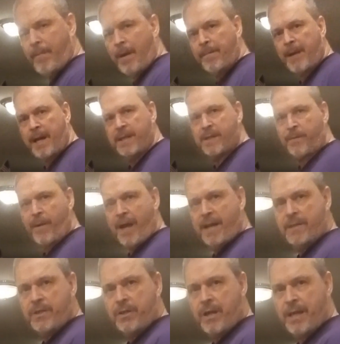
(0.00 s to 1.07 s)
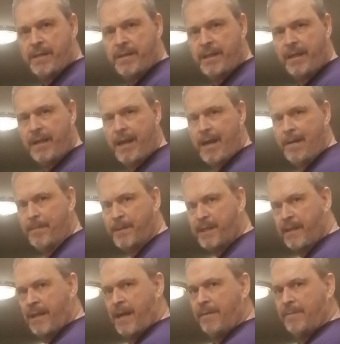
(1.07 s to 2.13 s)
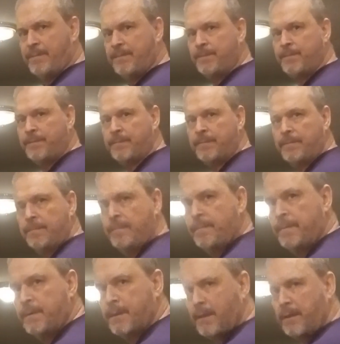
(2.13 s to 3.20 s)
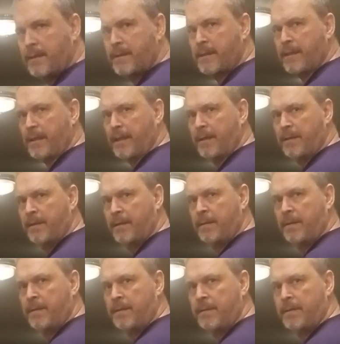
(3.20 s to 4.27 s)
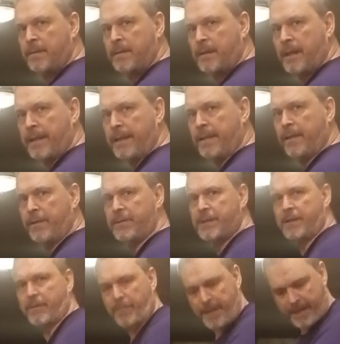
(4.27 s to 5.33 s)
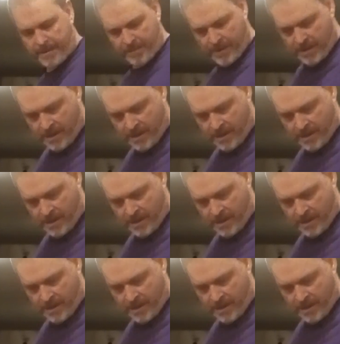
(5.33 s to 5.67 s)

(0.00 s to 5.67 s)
I'm not as fat as you guys think I am. See that? Let's see. I need to lose a little weight.